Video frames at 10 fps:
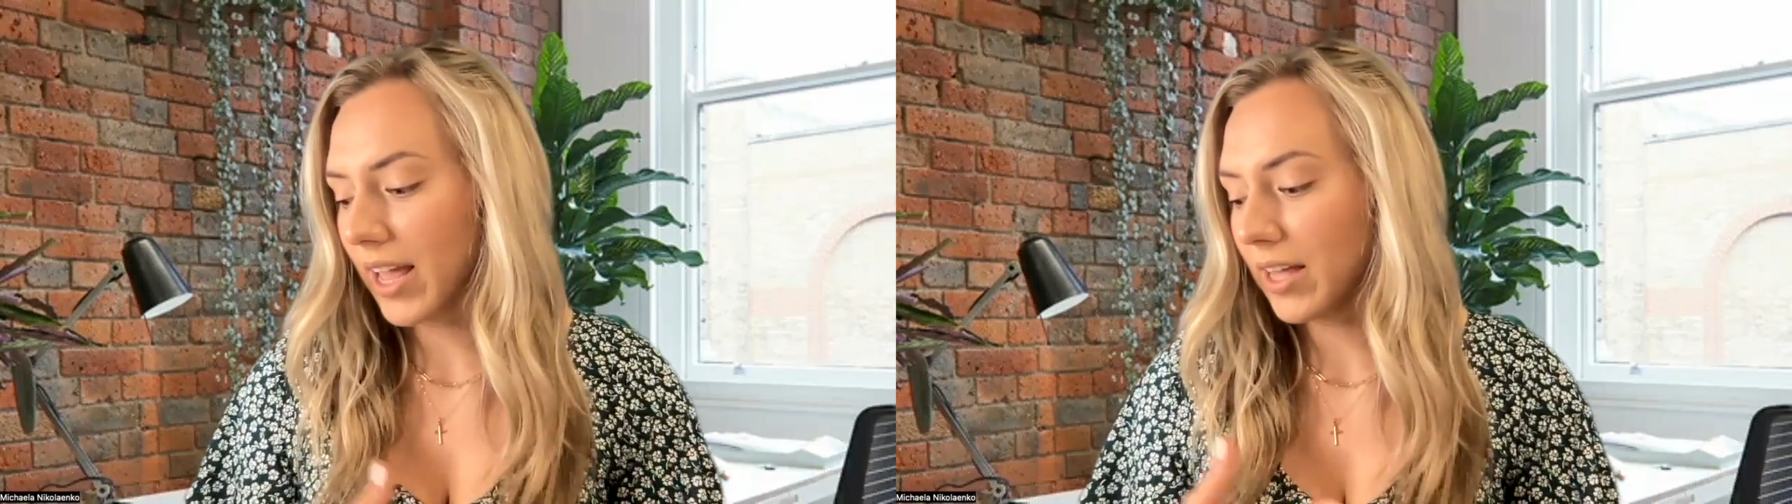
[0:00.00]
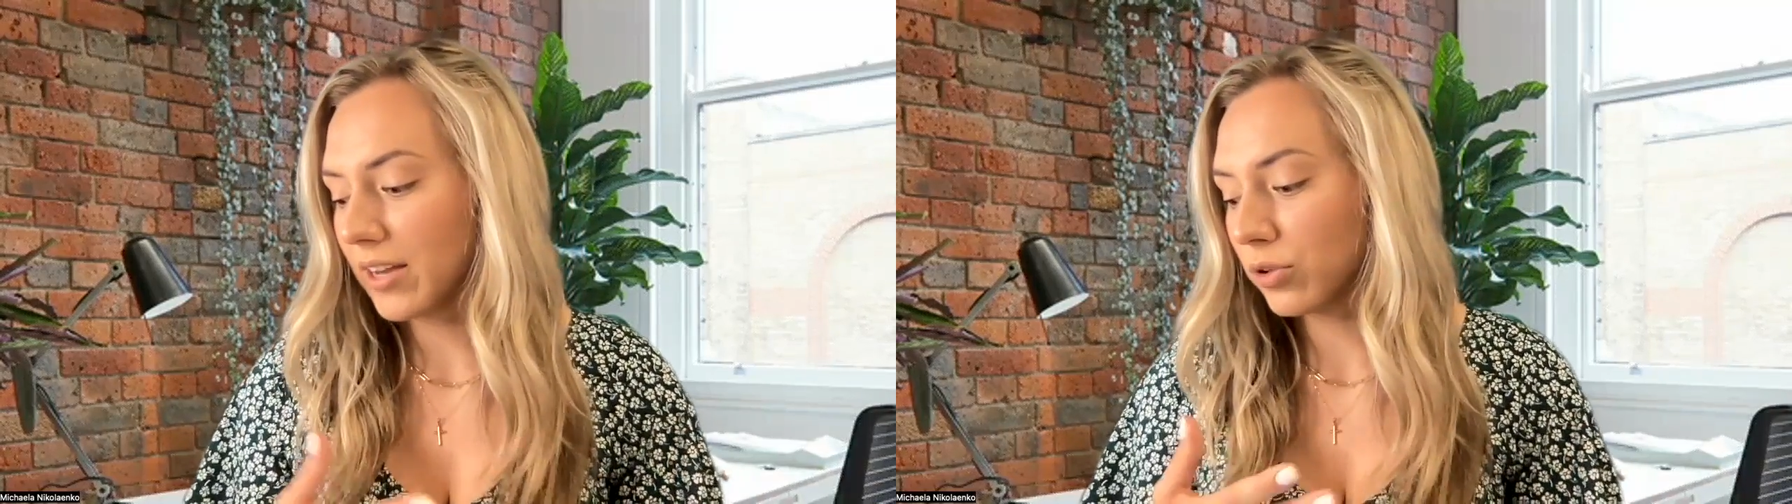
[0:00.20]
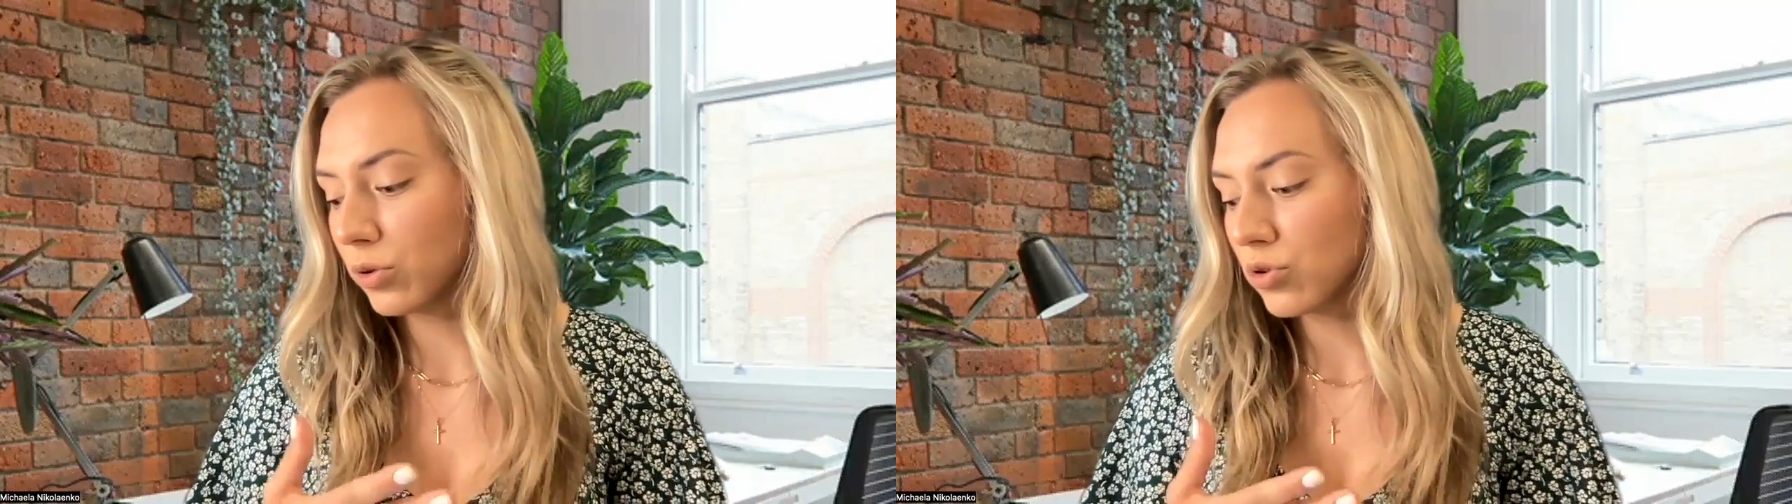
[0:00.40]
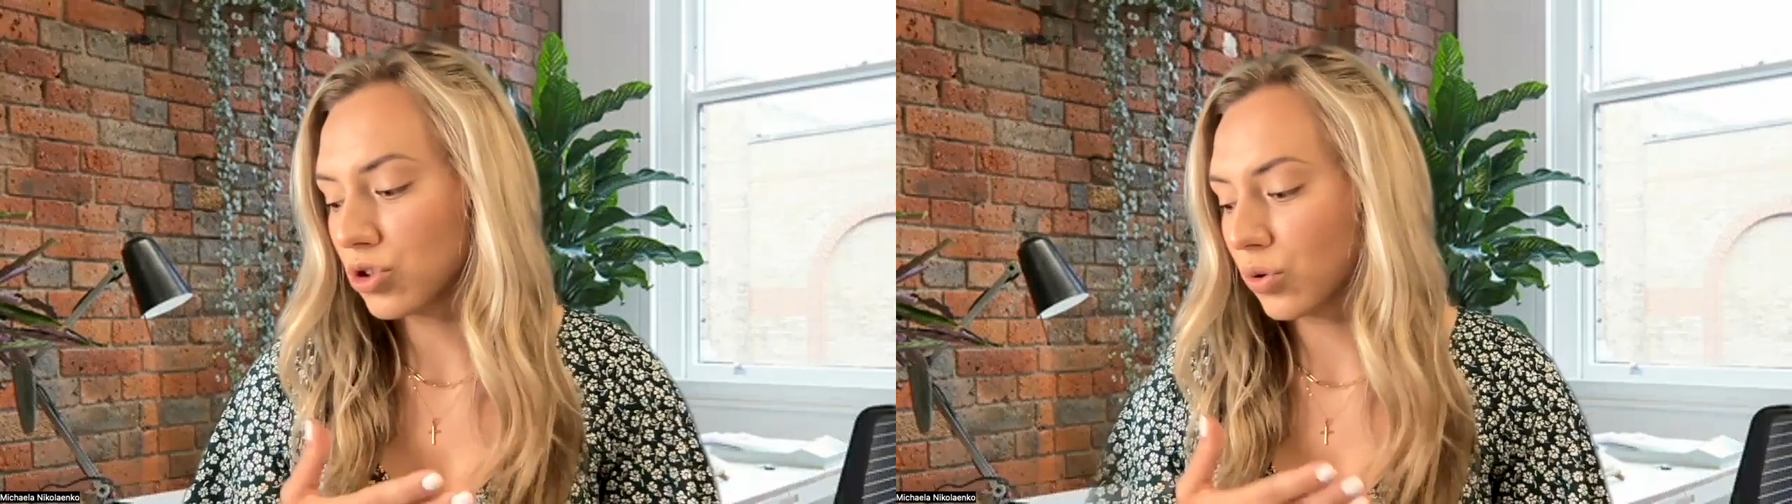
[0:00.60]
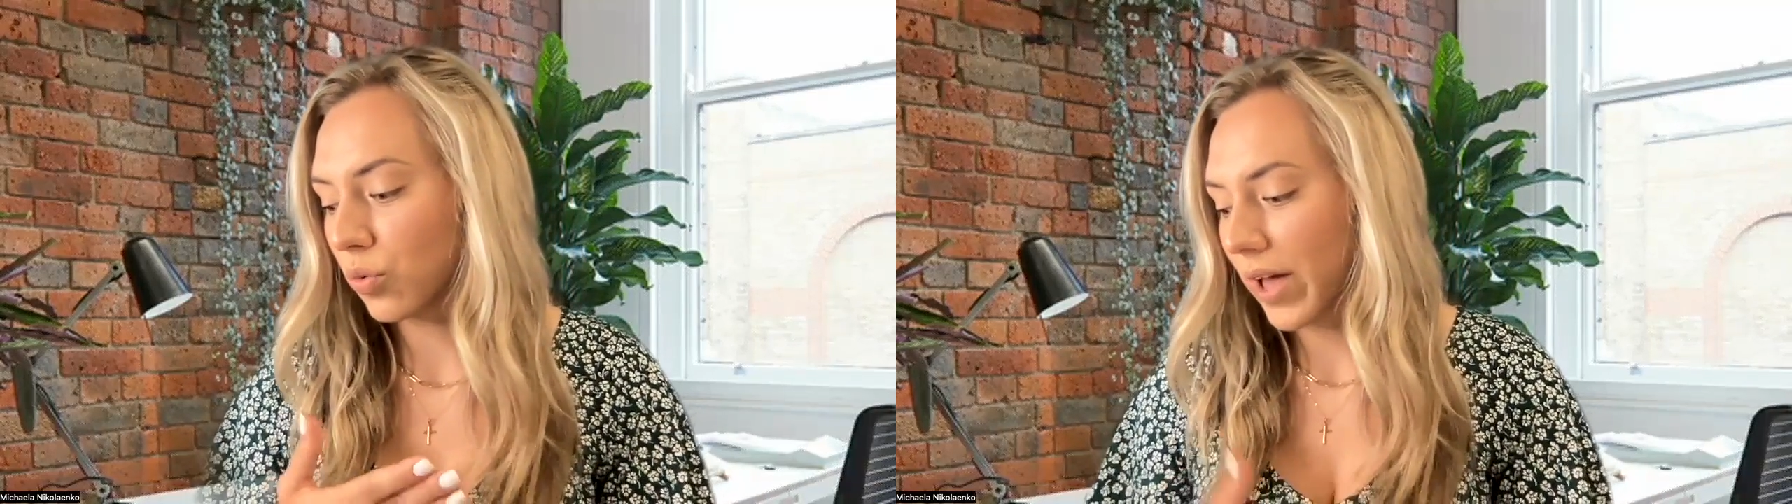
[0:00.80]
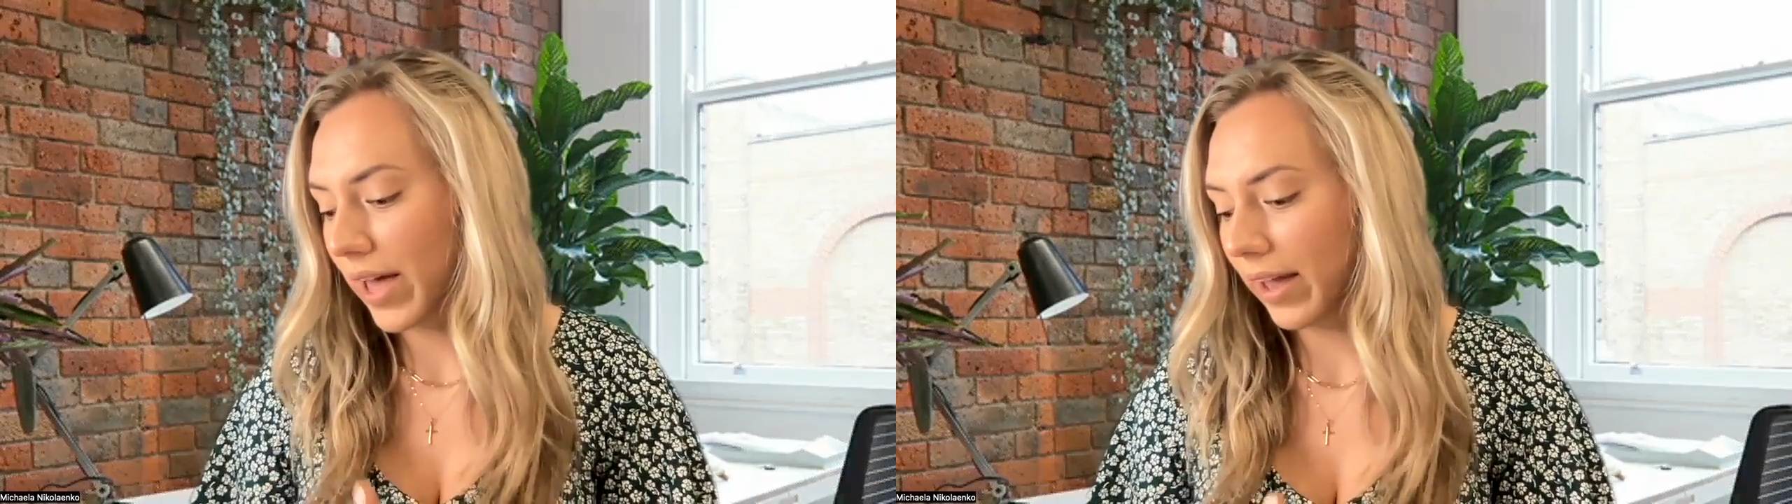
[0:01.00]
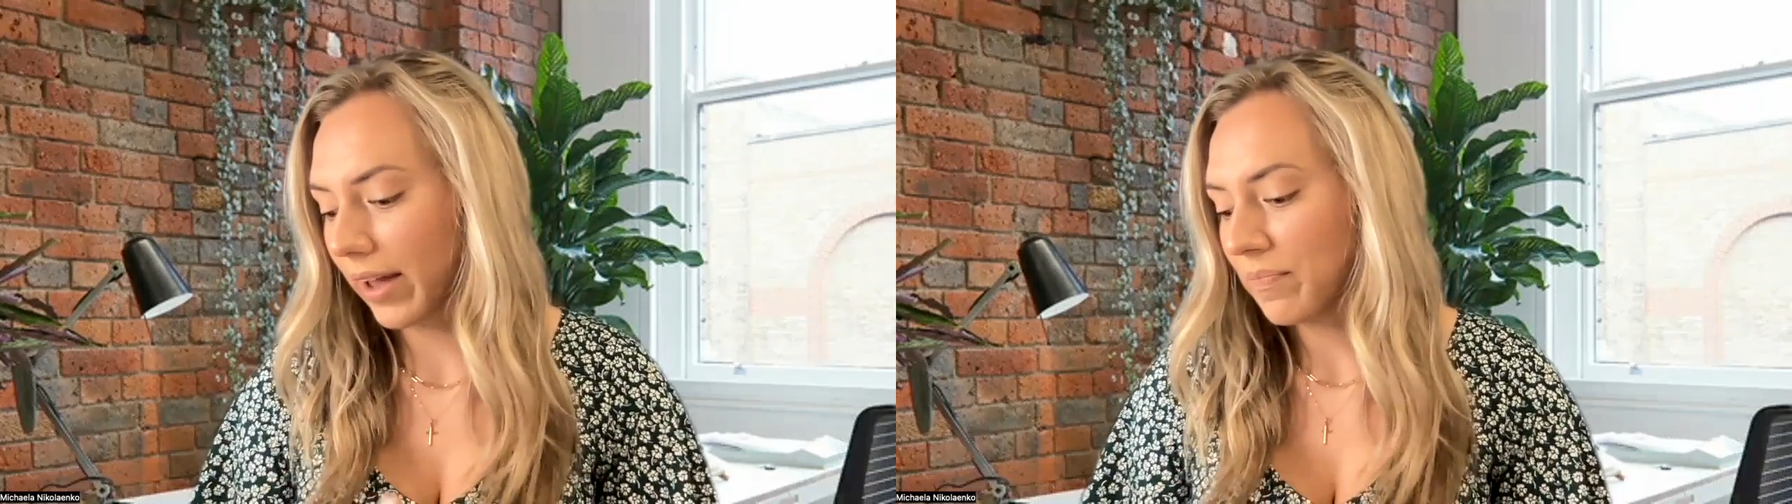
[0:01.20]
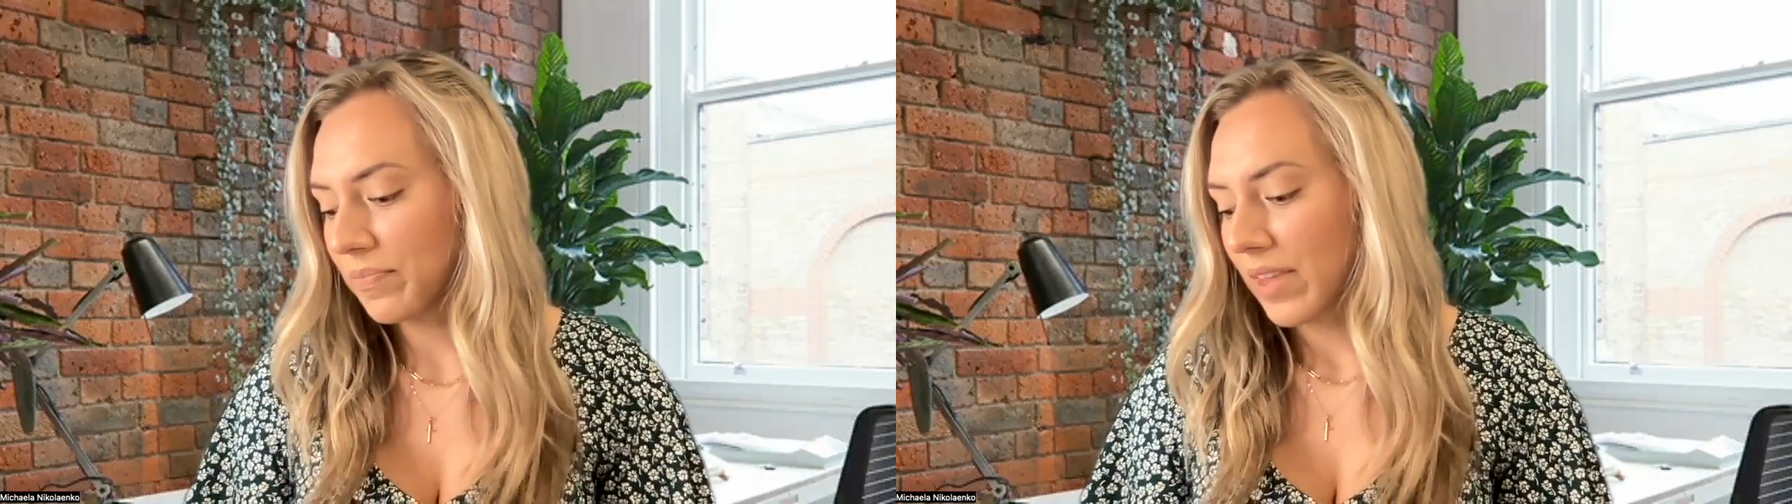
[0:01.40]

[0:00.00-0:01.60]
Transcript: and delusional way.